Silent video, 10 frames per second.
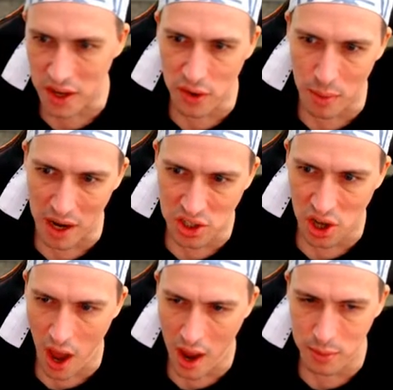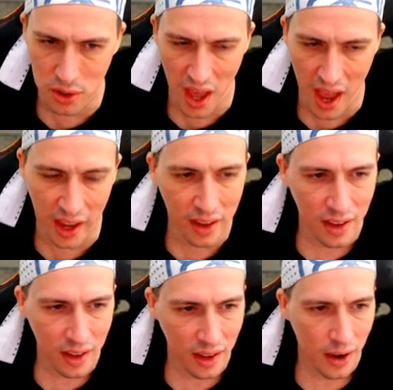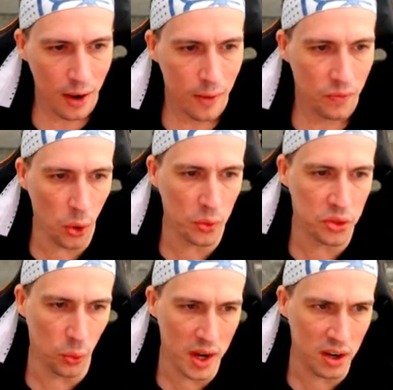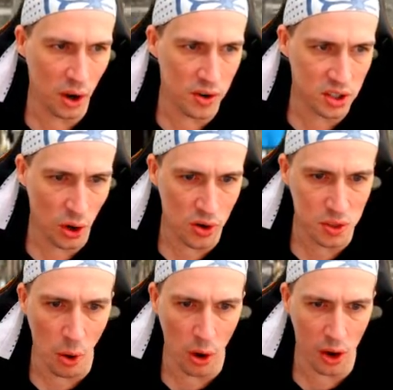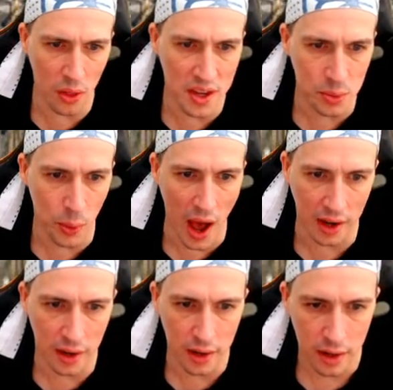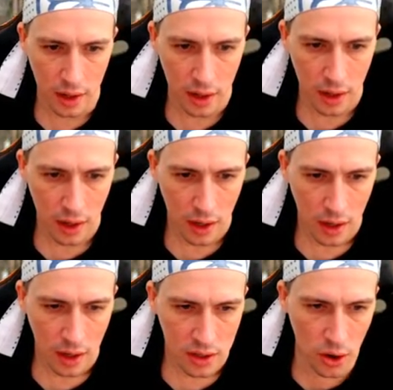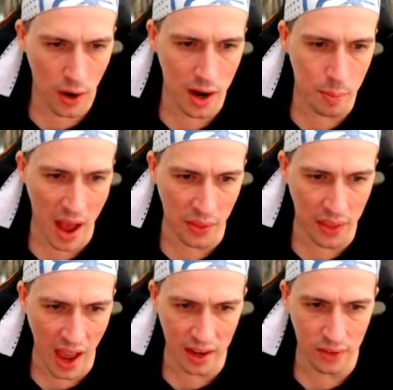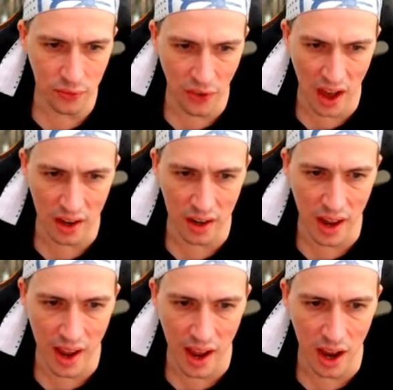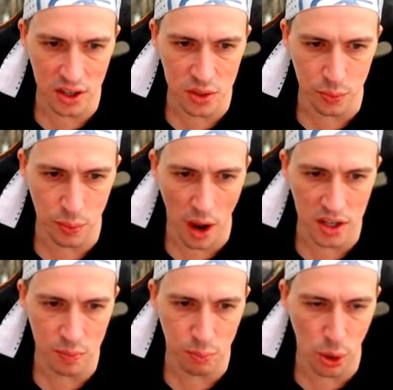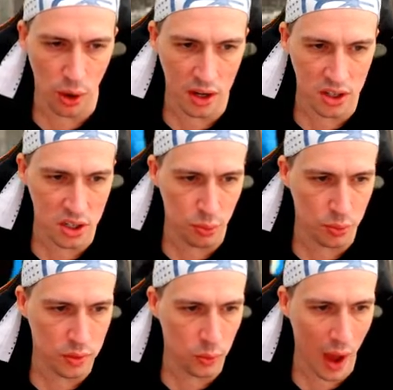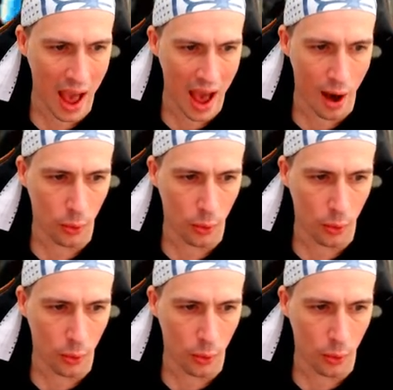you much time, do they? The window is so small on this one. Sorry about that. Fucking hell, I just wow.